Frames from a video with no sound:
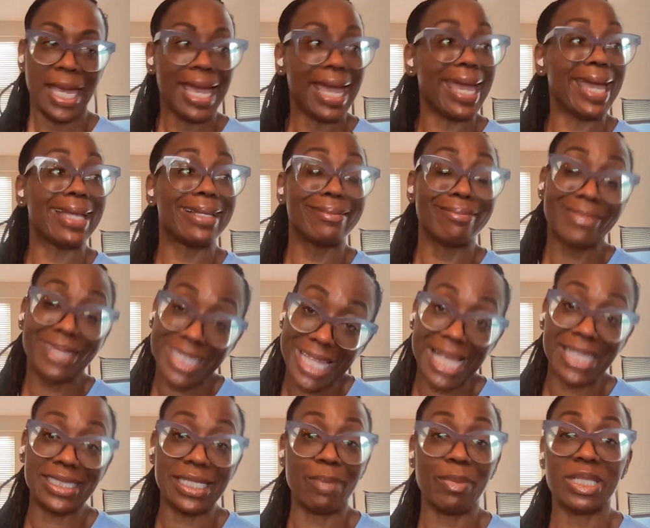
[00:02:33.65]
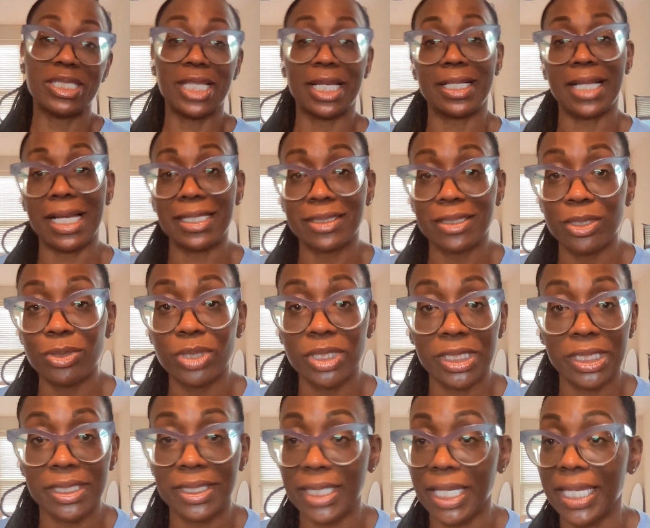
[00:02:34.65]
And the last time I checked, Constitution
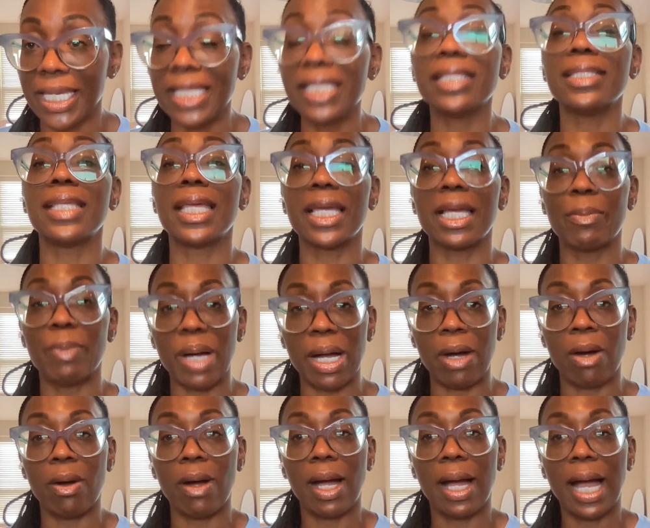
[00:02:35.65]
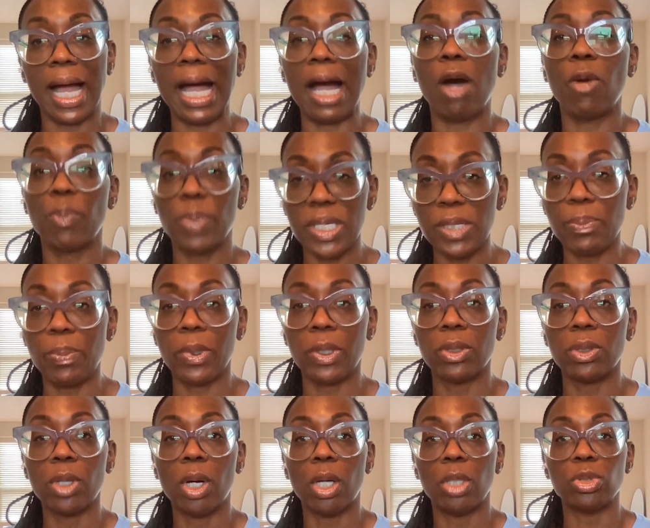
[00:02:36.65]
didn't say anything about how
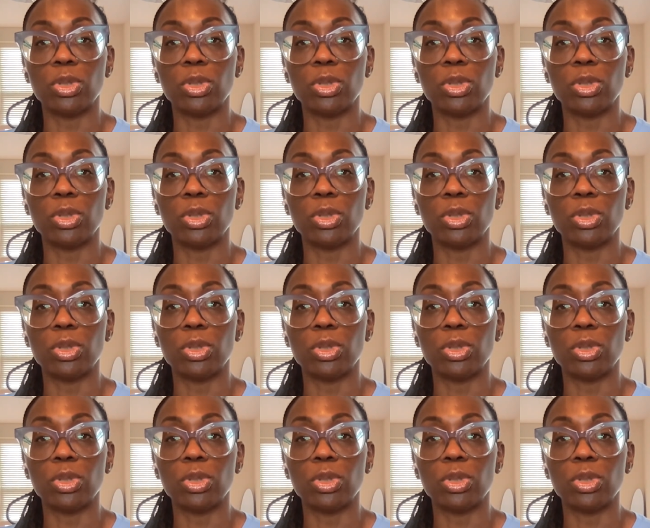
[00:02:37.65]
people